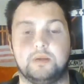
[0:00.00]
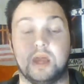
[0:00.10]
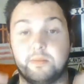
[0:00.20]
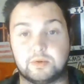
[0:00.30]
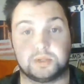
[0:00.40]

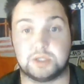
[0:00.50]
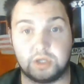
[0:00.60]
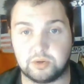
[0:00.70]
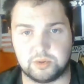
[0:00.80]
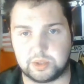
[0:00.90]
be able to
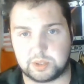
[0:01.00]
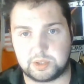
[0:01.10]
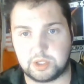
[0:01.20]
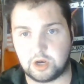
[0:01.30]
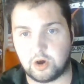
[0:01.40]

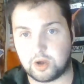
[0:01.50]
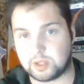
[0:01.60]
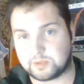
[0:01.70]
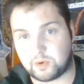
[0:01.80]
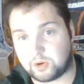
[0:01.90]
use, you know,
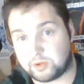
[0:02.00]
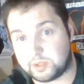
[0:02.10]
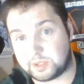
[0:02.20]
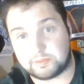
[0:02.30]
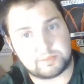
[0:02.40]
as far
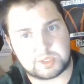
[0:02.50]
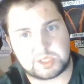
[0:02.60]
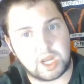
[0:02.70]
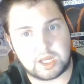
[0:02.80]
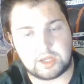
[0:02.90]
as
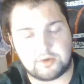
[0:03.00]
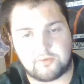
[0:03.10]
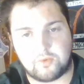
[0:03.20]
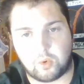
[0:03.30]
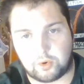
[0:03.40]
studying
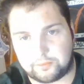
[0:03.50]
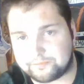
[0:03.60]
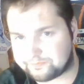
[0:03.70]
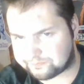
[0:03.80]
for,